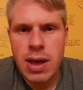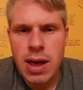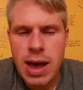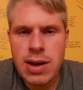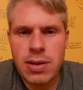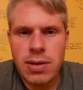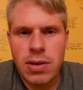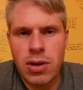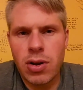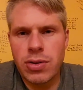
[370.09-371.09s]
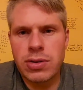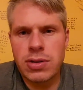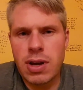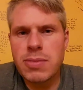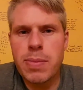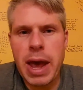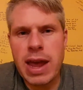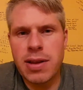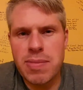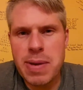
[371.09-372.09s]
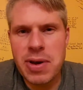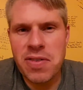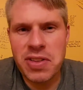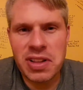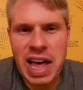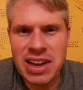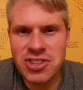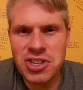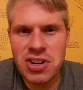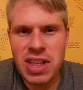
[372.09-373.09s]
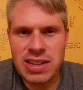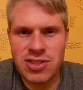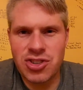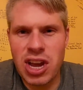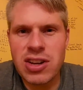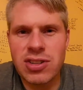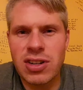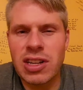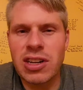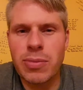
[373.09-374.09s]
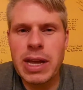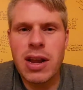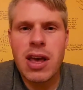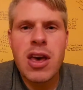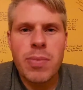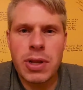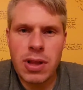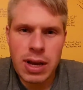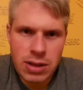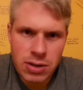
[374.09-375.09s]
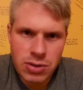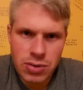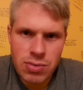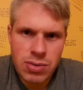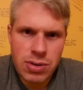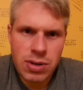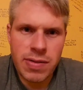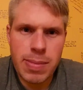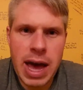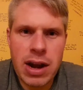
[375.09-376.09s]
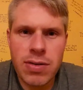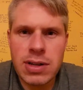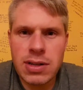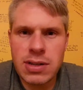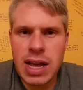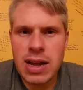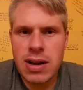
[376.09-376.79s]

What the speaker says: And, there's some debate, maybe over the last year that's changed a little bit. But like, the truth of the matter is that,